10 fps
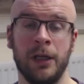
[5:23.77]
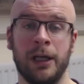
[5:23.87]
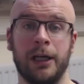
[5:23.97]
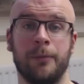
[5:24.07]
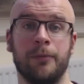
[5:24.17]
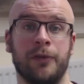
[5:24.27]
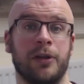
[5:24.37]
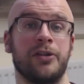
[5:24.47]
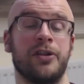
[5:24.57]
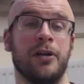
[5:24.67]
The
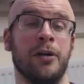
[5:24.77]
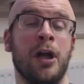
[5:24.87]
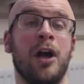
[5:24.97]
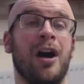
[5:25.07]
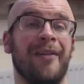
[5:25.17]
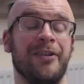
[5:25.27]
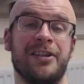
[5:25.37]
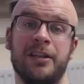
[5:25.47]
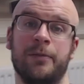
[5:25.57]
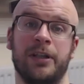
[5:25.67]
concern
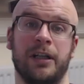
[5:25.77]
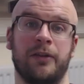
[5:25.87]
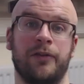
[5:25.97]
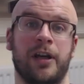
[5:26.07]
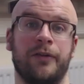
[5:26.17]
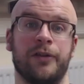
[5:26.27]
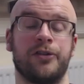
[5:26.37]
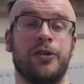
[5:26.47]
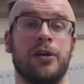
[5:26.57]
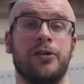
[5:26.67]
obviously being that the
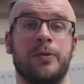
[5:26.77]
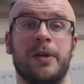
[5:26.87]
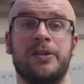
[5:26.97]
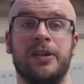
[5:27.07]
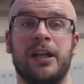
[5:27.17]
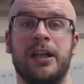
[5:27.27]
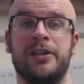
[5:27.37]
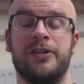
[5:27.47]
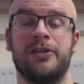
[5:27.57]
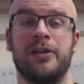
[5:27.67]
stronger domestic
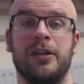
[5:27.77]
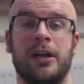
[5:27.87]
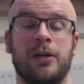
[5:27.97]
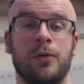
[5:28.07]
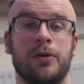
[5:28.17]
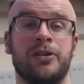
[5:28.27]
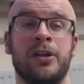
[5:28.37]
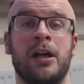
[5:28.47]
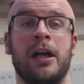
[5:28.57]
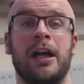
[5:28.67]

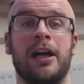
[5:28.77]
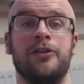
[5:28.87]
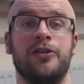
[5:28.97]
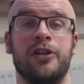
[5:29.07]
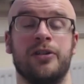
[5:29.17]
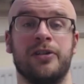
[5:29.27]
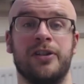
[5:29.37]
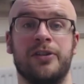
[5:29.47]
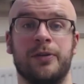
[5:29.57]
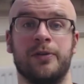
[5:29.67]
courts judicial
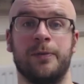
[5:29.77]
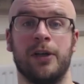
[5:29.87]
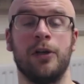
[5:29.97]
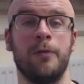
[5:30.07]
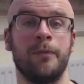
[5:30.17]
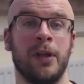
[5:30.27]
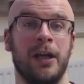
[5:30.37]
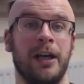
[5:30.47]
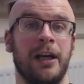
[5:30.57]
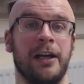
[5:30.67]
systems become,
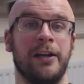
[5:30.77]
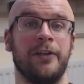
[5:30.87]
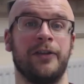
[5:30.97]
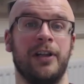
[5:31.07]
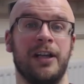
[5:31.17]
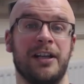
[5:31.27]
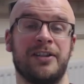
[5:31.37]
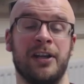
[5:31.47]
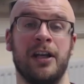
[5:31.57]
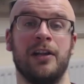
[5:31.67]
the
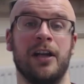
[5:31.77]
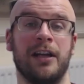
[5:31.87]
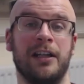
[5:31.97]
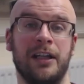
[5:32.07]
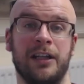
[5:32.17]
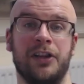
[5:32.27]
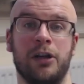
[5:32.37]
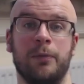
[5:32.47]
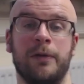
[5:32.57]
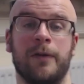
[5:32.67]
less likely
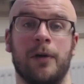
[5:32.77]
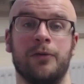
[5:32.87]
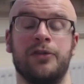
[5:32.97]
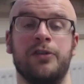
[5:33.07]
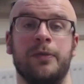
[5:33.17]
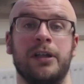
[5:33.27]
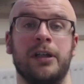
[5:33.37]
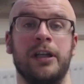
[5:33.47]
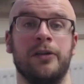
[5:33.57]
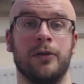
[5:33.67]
they will be found to
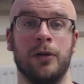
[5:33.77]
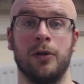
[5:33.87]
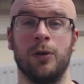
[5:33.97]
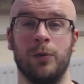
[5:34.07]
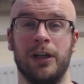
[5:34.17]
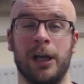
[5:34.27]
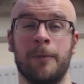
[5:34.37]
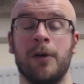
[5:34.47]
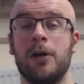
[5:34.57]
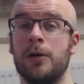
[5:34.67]
be either
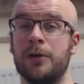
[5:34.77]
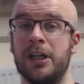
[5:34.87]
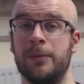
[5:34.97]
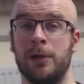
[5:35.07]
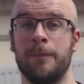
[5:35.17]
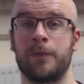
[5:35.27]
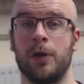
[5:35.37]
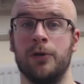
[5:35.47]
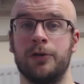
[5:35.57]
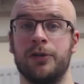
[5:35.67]
unwilling or unable
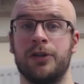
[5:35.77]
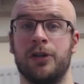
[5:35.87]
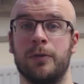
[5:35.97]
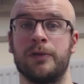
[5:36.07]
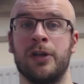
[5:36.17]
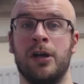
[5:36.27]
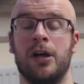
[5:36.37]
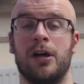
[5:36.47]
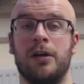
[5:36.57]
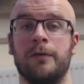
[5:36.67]
under the terms
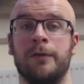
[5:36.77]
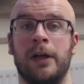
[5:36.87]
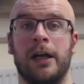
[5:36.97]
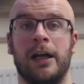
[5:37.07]
of